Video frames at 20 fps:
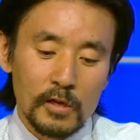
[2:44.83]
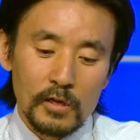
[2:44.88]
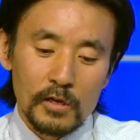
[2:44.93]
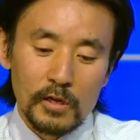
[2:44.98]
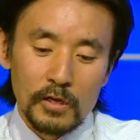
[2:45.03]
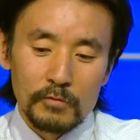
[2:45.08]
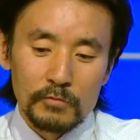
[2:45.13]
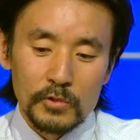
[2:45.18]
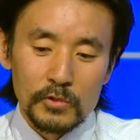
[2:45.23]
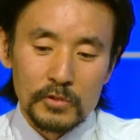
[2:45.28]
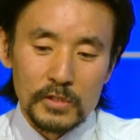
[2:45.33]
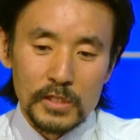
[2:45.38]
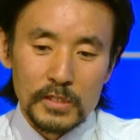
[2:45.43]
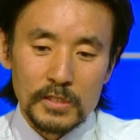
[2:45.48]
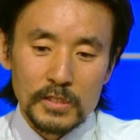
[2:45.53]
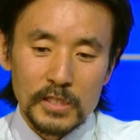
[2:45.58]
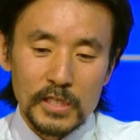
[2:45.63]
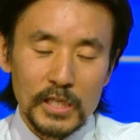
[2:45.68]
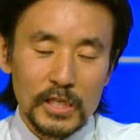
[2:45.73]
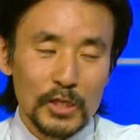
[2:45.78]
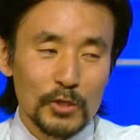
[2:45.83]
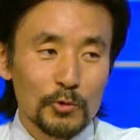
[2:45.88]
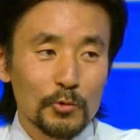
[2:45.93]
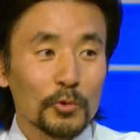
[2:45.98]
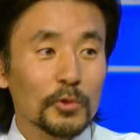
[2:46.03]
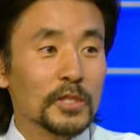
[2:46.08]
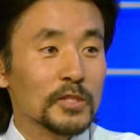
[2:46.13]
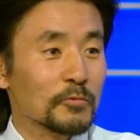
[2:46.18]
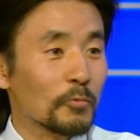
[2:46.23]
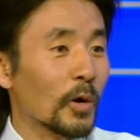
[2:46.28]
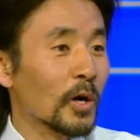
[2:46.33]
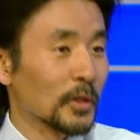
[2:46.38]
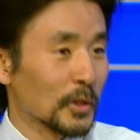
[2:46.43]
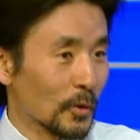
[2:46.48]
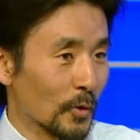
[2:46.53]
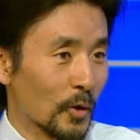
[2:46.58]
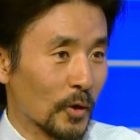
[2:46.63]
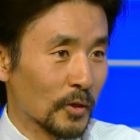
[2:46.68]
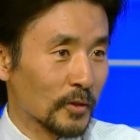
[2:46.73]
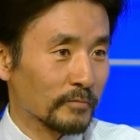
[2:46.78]
of UTC who is
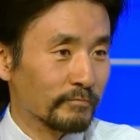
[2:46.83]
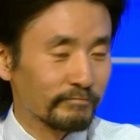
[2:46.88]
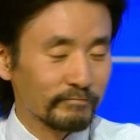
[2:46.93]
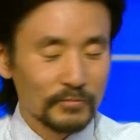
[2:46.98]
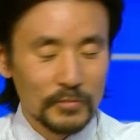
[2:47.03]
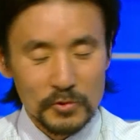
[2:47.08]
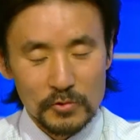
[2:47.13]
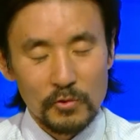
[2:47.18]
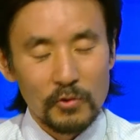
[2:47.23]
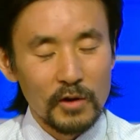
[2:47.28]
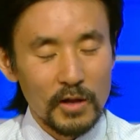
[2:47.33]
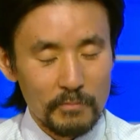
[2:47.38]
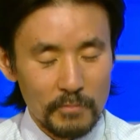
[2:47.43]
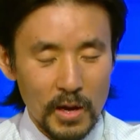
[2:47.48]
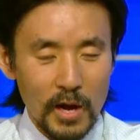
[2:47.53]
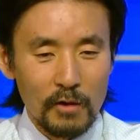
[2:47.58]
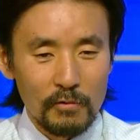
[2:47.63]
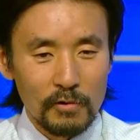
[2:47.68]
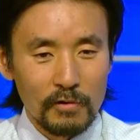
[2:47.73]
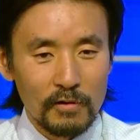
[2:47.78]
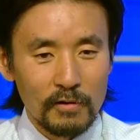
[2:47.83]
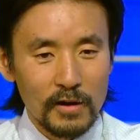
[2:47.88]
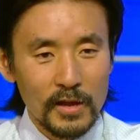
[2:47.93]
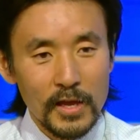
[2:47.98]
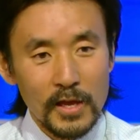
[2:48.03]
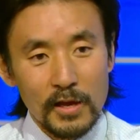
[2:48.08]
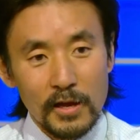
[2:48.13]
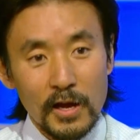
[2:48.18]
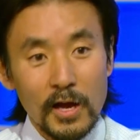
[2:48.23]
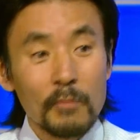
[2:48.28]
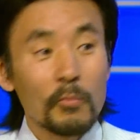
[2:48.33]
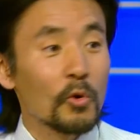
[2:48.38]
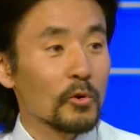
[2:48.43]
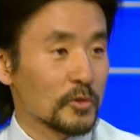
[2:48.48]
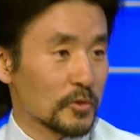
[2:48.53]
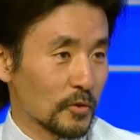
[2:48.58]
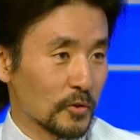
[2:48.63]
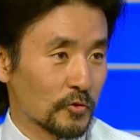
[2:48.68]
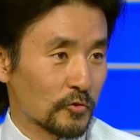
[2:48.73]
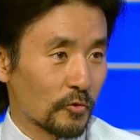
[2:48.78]
working on solar power, I'm
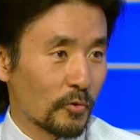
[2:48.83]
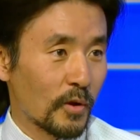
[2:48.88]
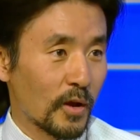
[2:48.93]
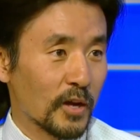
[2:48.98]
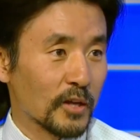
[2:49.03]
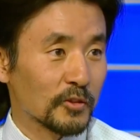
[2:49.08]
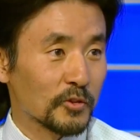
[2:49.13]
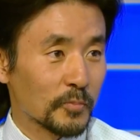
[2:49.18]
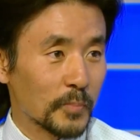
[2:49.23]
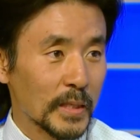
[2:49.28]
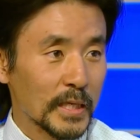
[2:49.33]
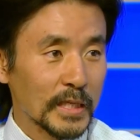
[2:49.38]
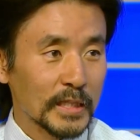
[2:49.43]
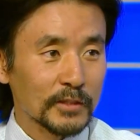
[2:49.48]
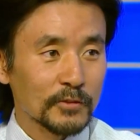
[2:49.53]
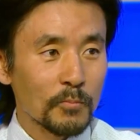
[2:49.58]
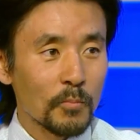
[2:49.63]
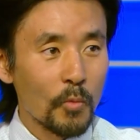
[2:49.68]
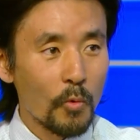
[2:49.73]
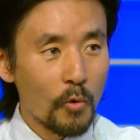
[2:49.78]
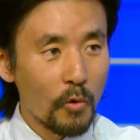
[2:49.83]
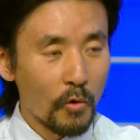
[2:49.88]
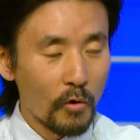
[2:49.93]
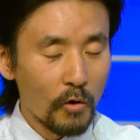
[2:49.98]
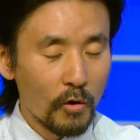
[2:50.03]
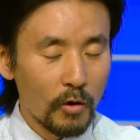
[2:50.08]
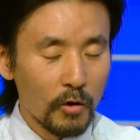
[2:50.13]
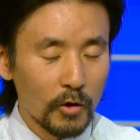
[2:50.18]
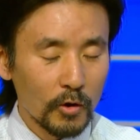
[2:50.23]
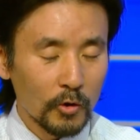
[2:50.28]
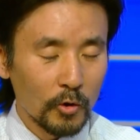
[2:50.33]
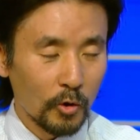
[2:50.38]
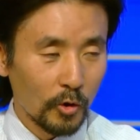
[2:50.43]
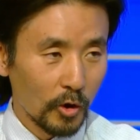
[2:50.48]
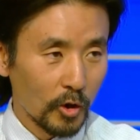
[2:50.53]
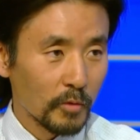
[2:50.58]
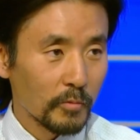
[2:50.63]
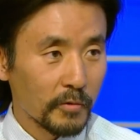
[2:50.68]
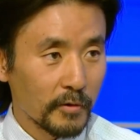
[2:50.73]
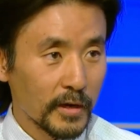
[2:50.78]
also trying to build more
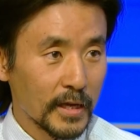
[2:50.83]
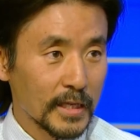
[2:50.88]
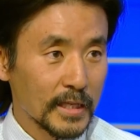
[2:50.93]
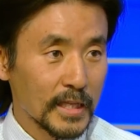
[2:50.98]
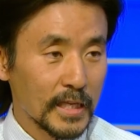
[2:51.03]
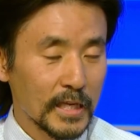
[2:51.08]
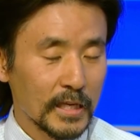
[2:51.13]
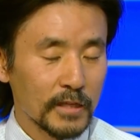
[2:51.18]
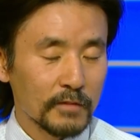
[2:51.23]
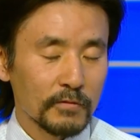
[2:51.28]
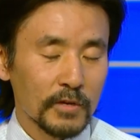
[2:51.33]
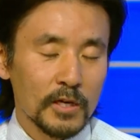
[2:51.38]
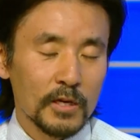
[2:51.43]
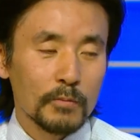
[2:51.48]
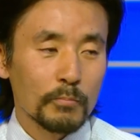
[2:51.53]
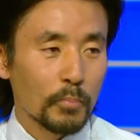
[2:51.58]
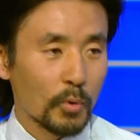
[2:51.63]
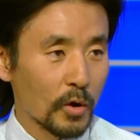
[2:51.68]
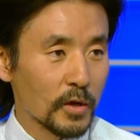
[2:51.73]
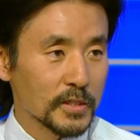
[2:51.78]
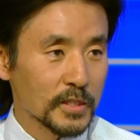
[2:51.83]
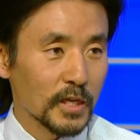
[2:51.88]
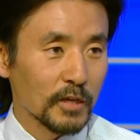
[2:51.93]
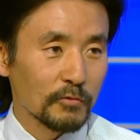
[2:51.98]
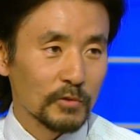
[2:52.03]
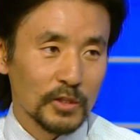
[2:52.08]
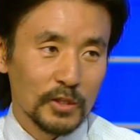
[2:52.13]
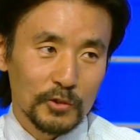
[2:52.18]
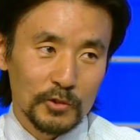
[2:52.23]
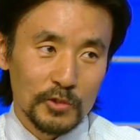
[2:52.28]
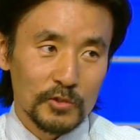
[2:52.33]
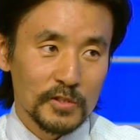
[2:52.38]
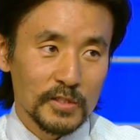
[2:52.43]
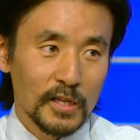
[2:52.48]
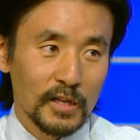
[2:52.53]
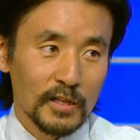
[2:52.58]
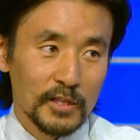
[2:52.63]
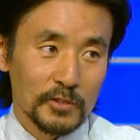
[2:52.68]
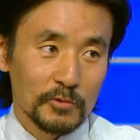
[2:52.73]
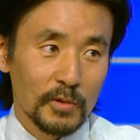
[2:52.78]
collaborative project with the
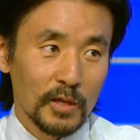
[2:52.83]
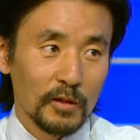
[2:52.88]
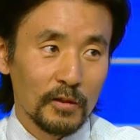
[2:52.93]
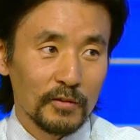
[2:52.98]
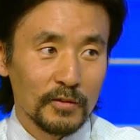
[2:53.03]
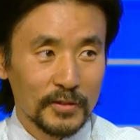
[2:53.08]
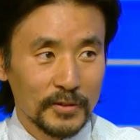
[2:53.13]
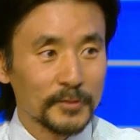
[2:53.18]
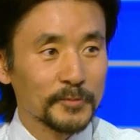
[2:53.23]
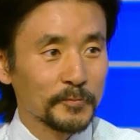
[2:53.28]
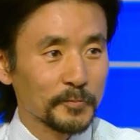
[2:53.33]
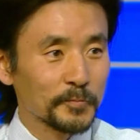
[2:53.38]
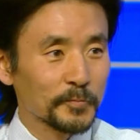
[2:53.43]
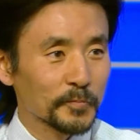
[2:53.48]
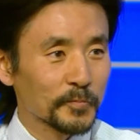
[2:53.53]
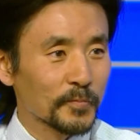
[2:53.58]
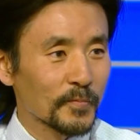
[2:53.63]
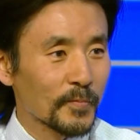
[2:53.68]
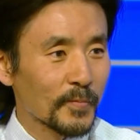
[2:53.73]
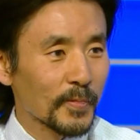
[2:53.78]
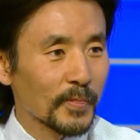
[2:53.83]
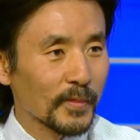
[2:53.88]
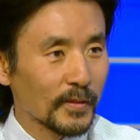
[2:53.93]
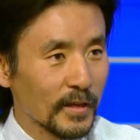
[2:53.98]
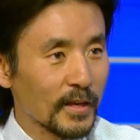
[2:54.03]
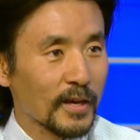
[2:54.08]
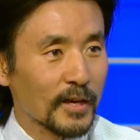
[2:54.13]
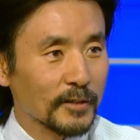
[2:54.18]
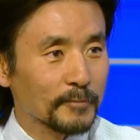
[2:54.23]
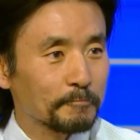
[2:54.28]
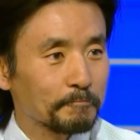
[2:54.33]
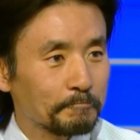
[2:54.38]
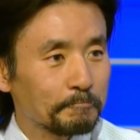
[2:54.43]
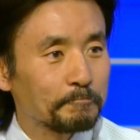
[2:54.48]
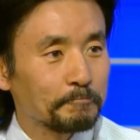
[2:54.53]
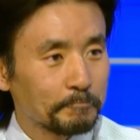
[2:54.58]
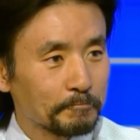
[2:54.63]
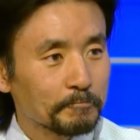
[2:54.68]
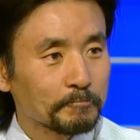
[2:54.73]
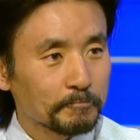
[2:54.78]
QCell as well. And proactive. Let me ask
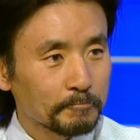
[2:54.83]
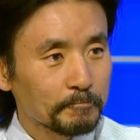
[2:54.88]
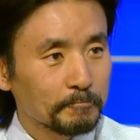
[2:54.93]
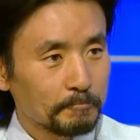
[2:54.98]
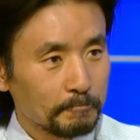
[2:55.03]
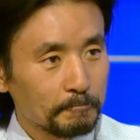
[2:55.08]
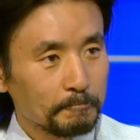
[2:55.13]
you about, a lot